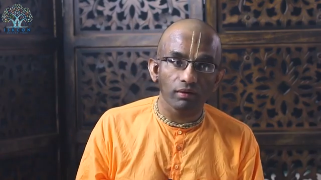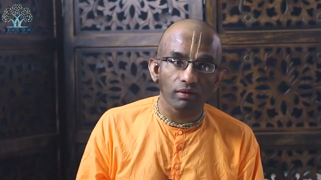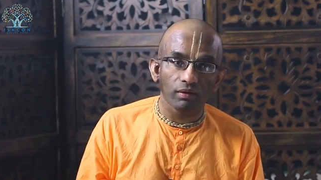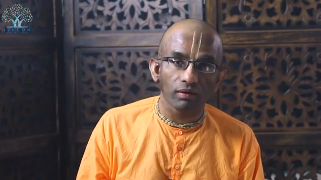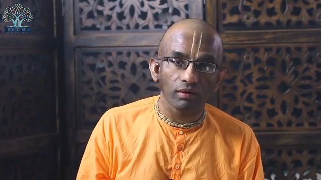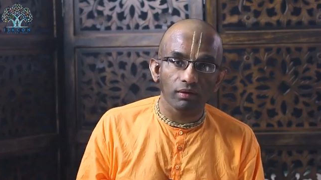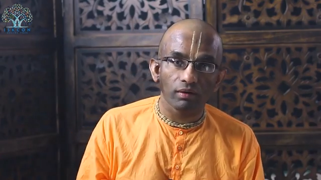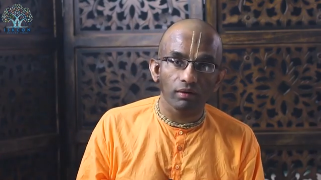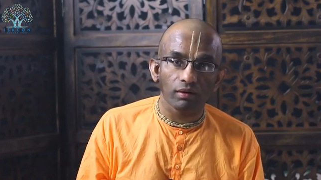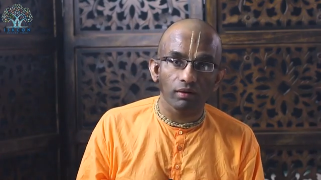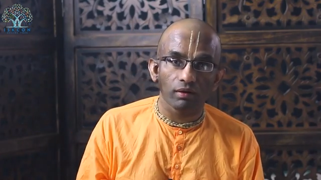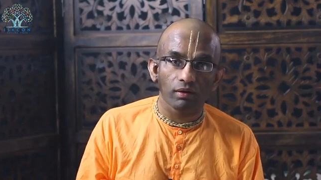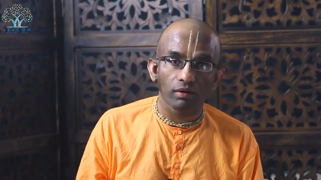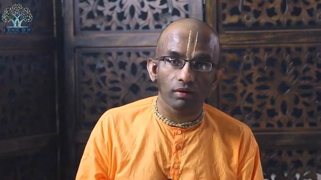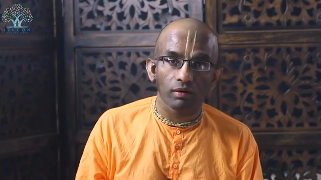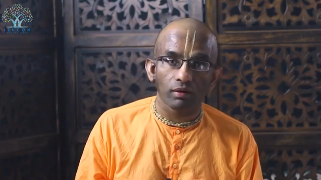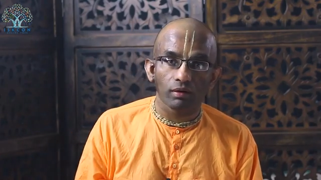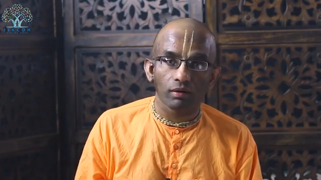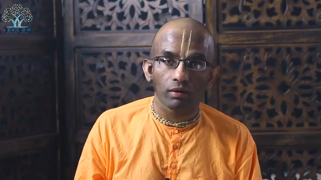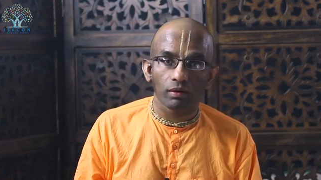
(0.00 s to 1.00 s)

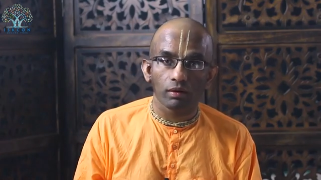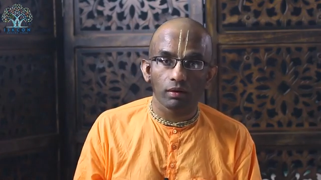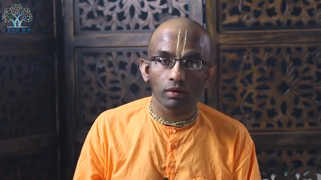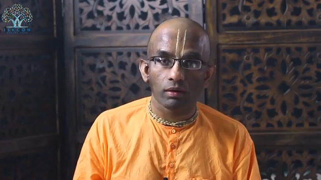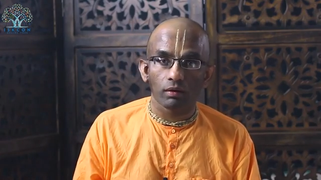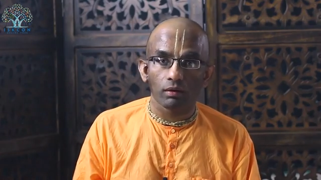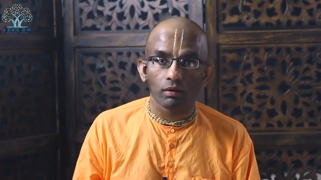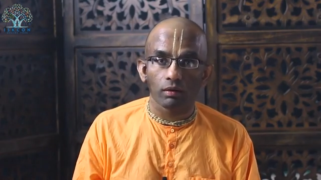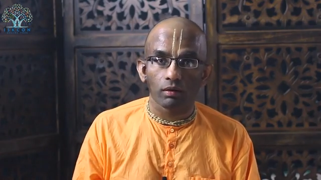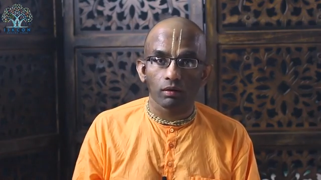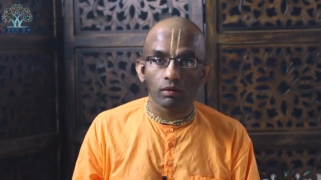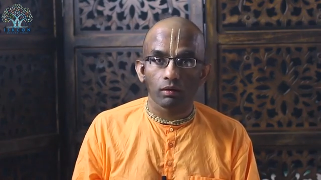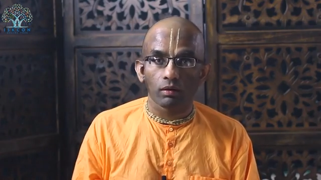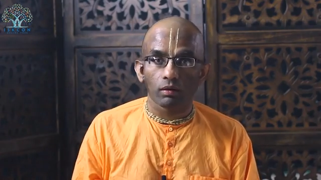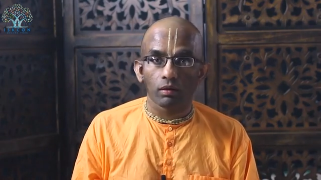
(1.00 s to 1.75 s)
Nothing is said.